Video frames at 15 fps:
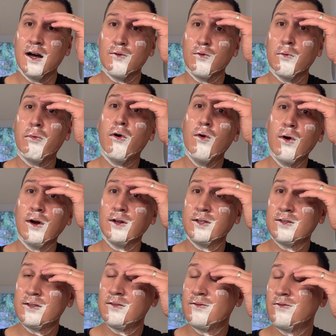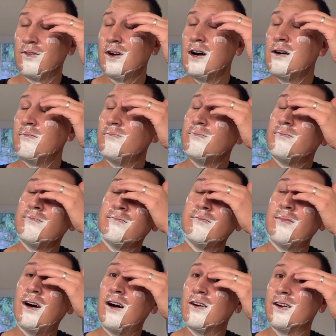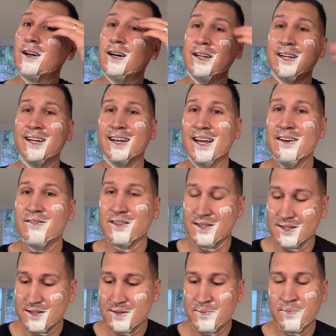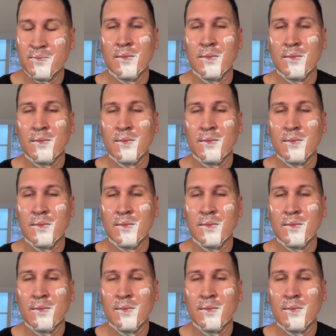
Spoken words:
reports from Ariana and Evans.